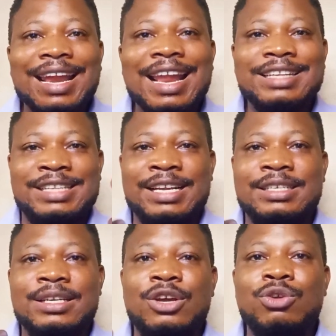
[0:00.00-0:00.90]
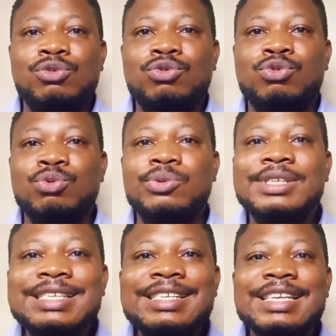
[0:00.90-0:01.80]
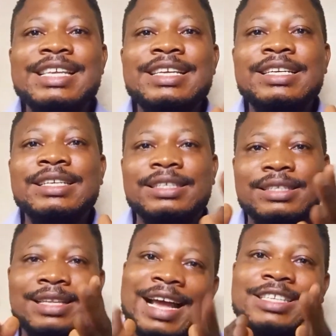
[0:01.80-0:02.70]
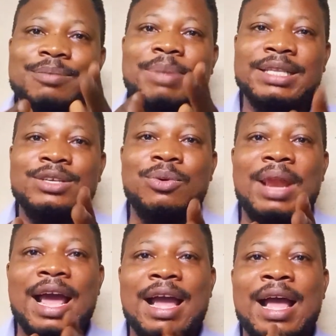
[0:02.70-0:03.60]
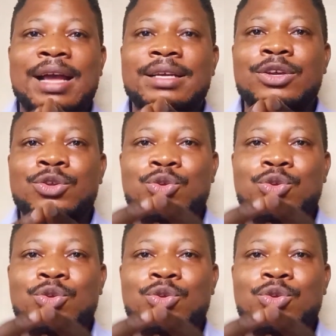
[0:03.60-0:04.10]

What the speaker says: alerted to see that particular car.